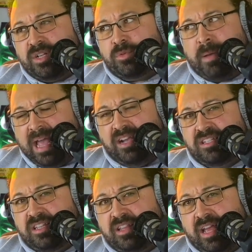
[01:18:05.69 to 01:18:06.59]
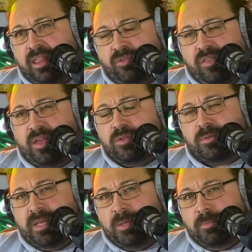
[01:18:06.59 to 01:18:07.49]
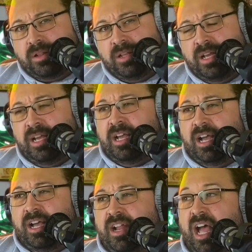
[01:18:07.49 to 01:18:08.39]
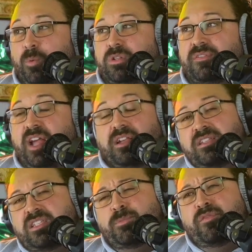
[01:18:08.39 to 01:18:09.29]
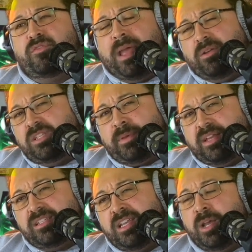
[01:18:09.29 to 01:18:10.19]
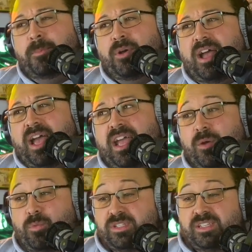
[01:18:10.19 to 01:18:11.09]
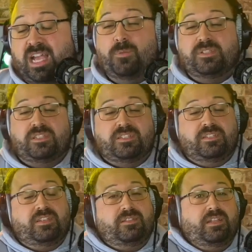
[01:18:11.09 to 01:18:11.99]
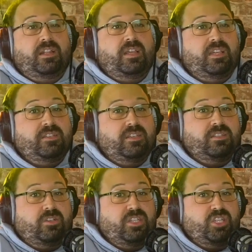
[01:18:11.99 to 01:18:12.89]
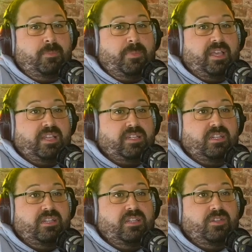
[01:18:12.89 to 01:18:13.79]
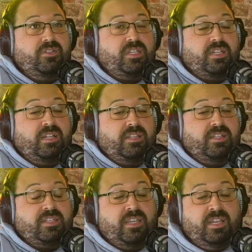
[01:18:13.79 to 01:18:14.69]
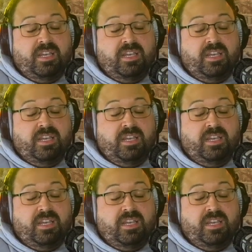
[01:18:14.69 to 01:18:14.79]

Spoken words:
It was packed in there, 3,000 people. And I would have liked to move about a bit, but I was like a sausage in a packet. You see, like this.